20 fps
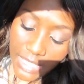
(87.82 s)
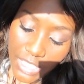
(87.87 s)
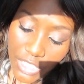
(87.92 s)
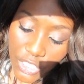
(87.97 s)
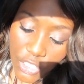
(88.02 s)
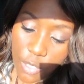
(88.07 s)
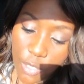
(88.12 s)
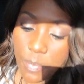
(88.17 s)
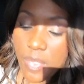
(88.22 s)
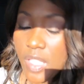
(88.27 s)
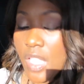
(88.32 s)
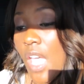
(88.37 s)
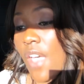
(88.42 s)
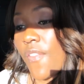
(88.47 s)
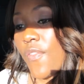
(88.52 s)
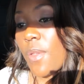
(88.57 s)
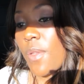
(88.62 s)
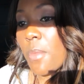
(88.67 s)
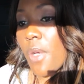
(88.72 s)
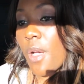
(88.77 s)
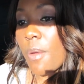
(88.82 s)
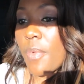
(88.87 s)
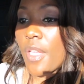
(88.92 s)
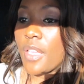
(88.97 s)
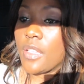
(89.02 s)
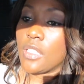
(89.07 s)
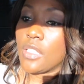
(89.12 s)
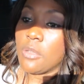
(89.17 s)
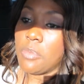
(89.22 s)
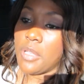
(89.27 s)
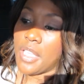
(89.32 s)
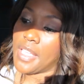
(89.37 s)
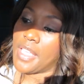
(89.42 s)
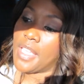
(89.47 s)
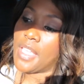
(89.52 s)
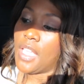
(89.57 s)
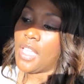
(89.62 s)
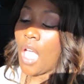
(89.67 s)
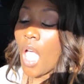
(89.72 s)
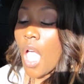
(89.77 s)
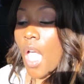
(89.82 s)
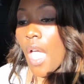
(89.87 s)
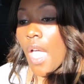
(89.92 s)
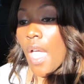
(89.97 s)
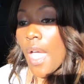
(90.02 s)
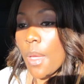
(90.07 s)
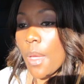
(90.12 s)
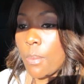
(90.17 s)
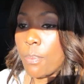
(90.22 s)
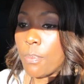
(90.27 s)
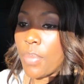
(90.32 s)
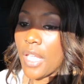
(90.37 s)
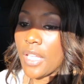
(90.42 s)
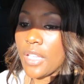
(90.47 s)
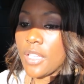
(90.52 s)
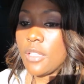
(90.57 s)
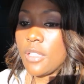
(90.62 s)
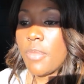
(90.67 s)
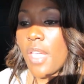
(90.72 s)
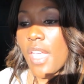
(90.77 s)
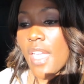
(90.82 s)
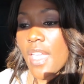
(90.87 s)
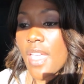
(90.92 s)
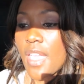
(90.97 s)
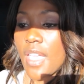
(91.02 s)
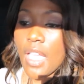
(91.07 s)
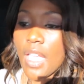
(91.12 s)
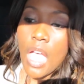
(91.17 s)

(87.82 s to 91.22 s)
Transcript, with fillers: that should be having my baby. Baby.